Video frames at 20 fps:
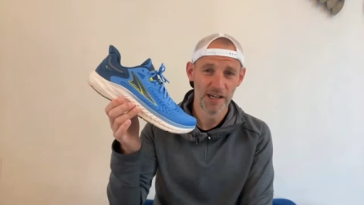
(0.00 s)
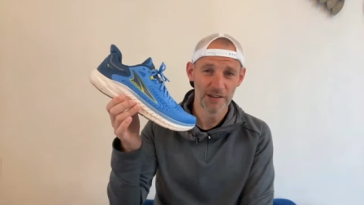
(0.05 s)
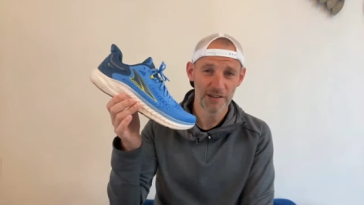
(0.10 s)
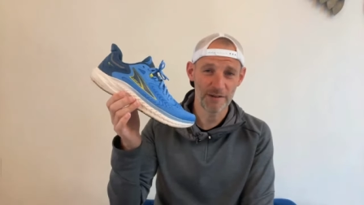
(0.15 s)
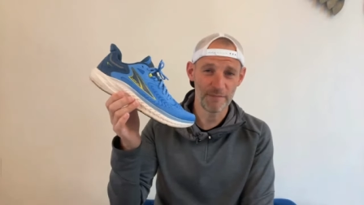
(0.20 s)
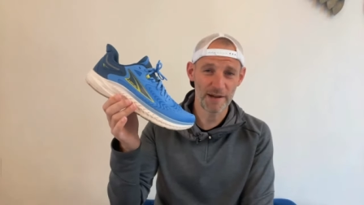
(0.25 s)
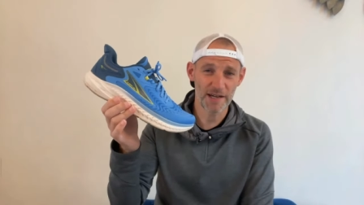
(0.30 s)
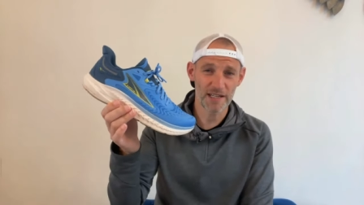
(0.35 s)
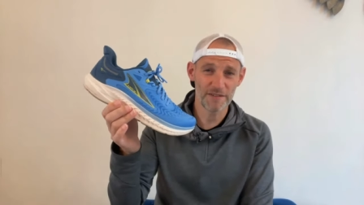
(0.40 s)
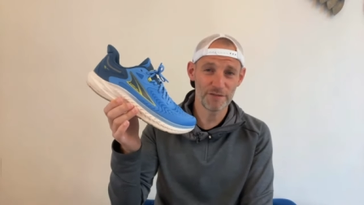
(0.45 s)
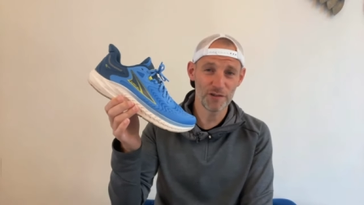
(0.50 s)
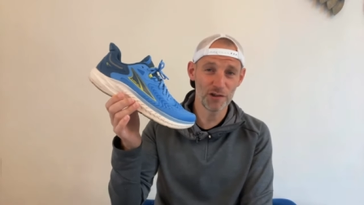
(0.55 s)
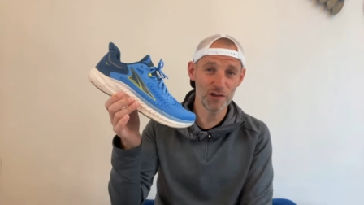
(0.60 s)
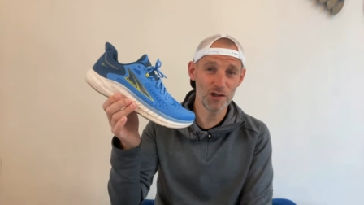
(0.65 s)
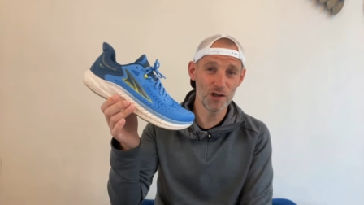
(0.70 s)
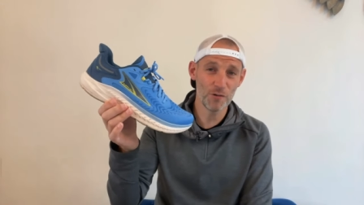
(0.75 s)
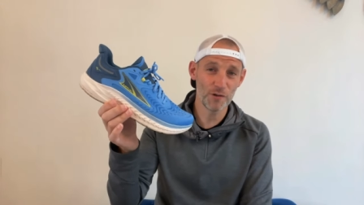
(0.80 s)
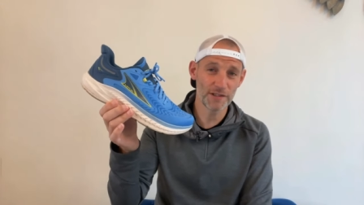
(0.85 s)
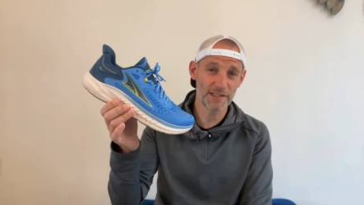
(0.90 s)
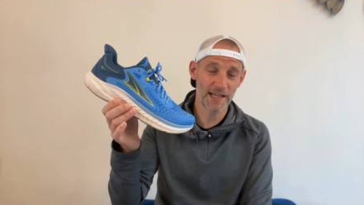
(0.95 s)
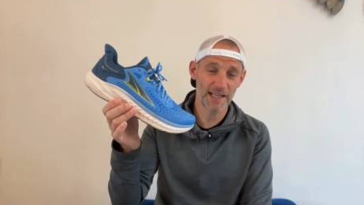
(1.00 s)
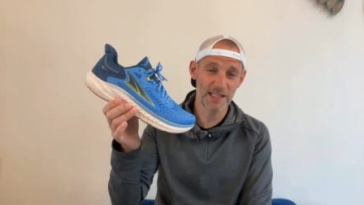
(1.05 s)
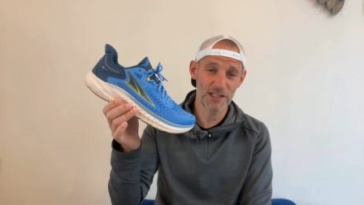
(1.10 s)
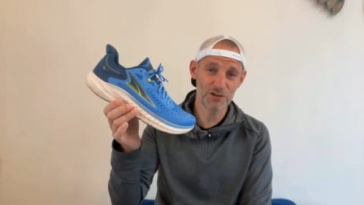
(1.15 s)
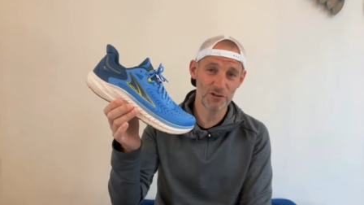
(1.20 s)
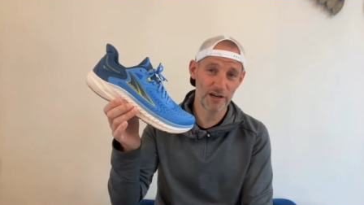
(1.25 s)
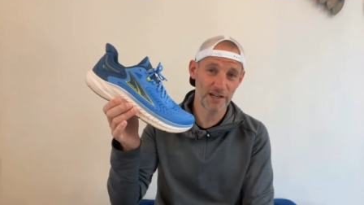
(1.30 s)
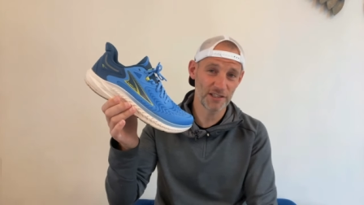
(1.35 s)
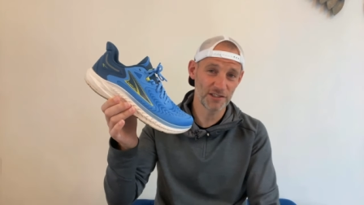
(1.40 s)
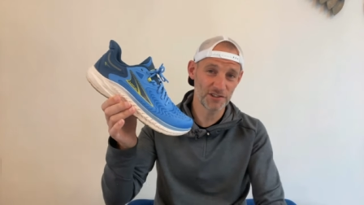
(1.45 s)
that many of the newer daily
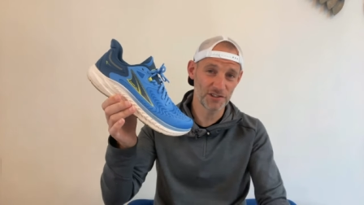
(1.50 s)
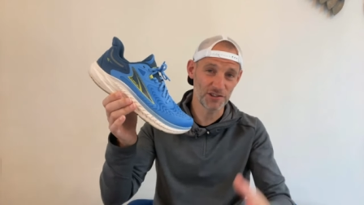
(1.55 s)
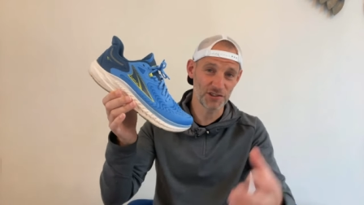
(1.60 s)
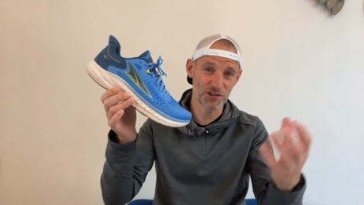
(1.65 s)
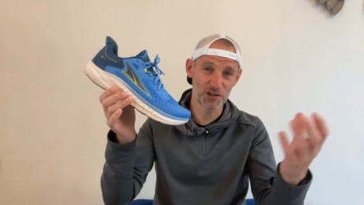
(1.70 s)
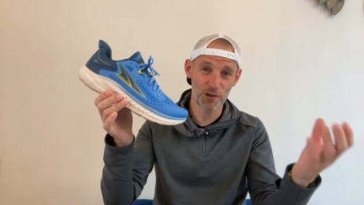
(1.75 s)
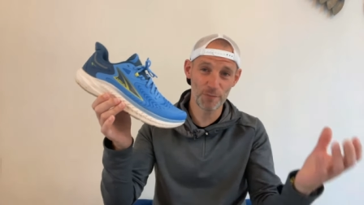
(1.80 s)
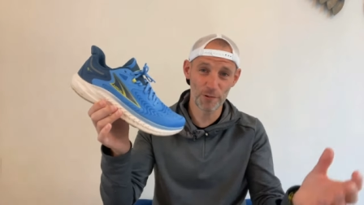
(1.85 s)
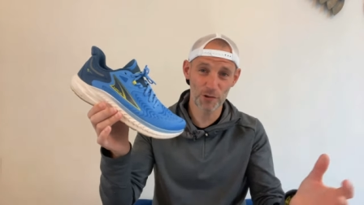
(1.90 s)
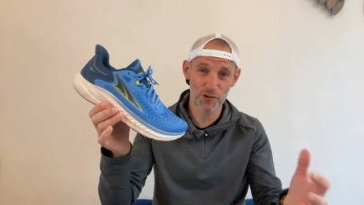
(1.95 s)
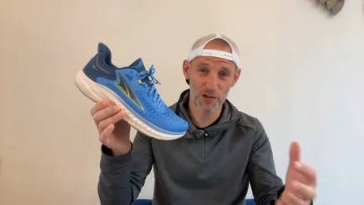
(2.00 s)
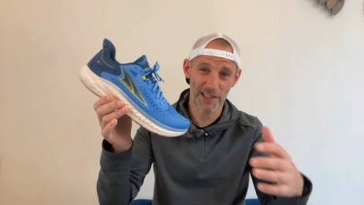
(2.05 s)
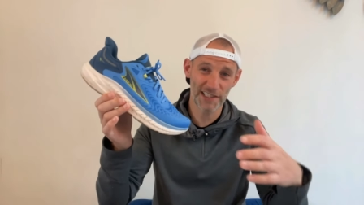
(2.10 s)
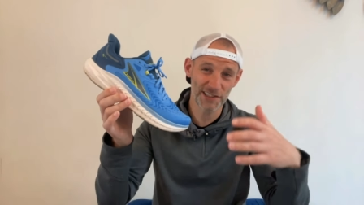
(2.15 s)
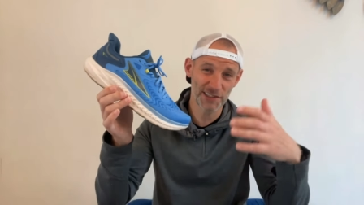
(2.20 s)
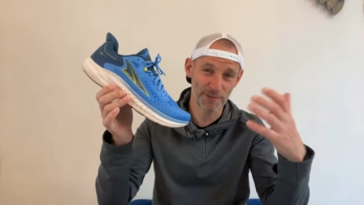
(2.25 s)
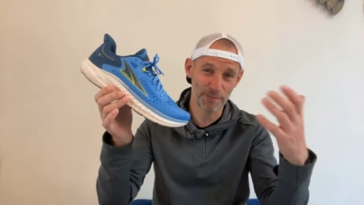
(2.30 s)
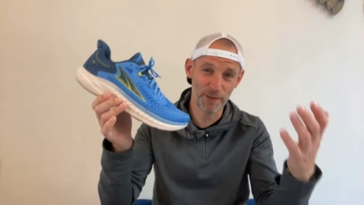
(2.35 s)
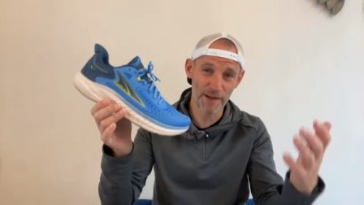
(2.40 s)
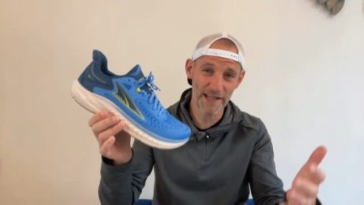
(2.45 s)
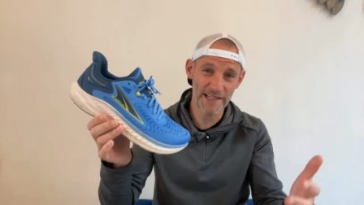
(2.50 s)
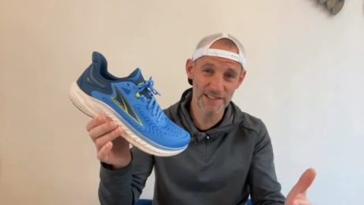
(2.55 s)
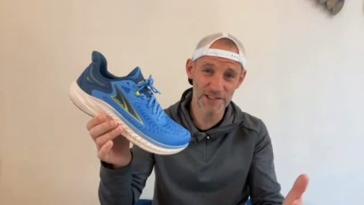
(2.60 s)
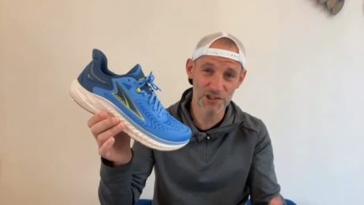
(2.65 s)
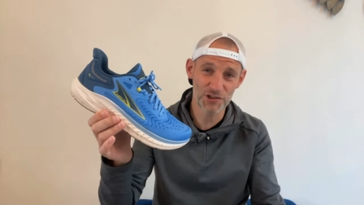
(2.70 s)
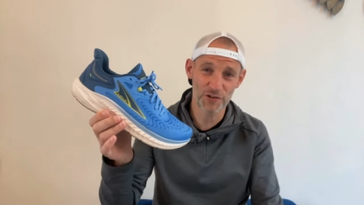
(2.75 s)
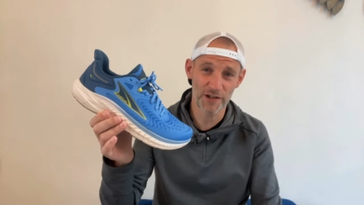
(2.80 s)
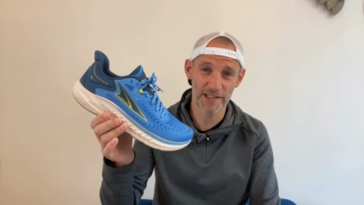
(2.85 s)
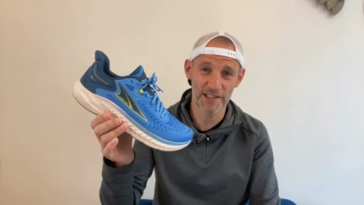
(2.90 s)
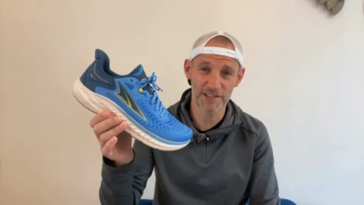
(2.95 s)
trainers, the super trainers, the
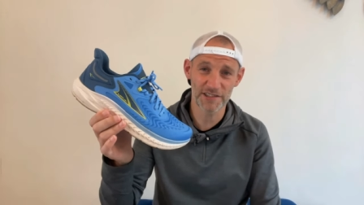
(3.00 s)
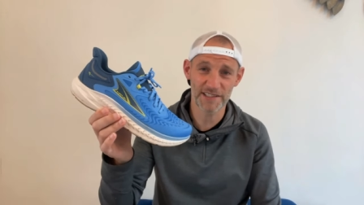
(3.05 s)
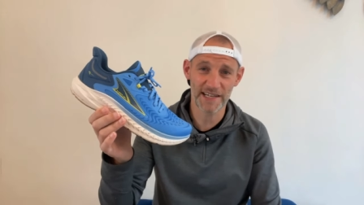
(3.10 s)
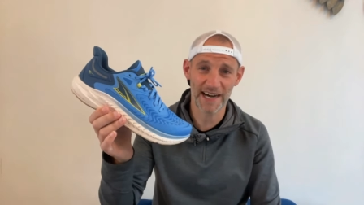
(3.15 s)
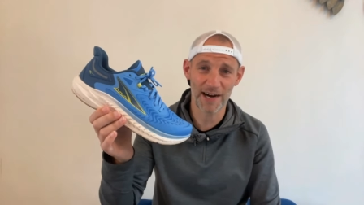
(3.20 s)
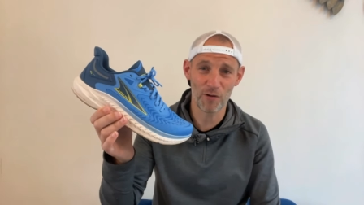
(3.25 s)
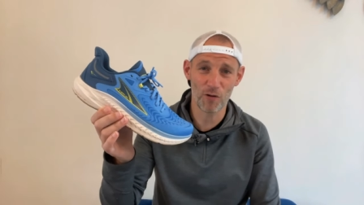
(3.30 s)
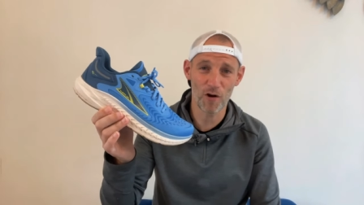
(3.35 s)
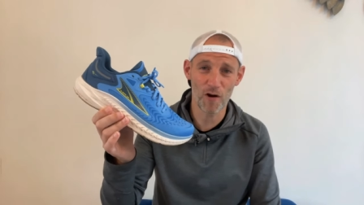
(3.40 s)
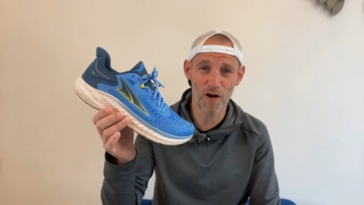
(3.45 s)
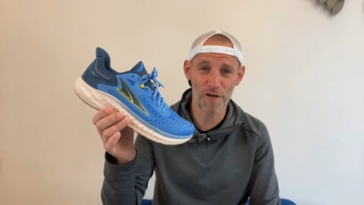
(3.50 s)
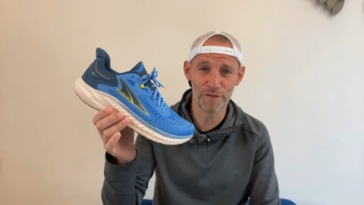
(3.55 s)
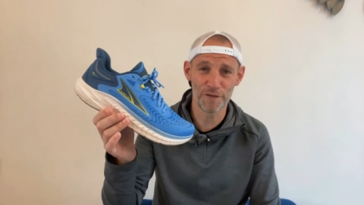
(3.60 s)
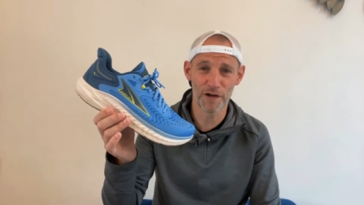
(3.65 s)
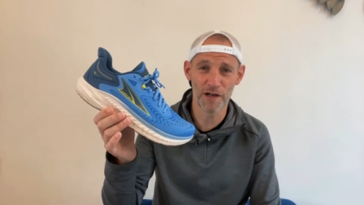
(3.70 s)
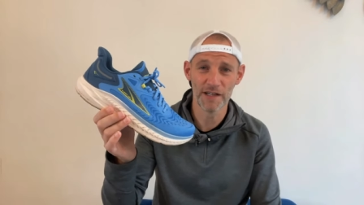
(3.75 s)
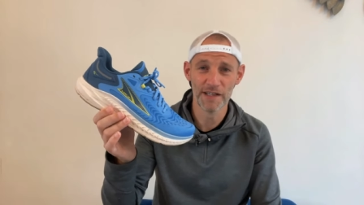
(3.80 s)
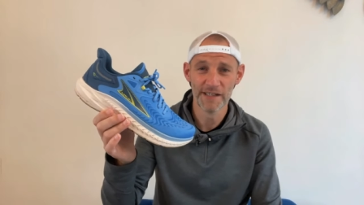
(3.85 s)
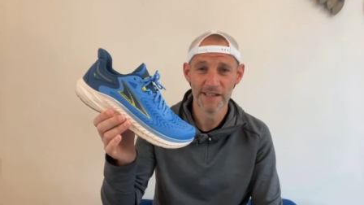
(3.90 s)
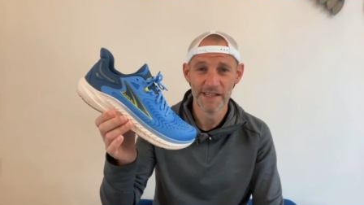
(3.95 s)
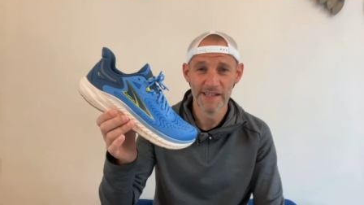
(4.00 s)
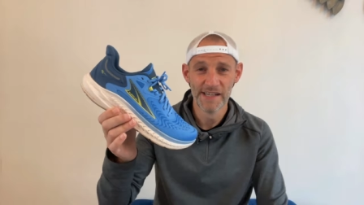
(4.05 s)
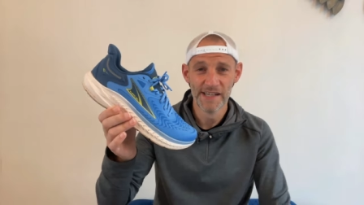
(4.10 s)
plated trainers now offer.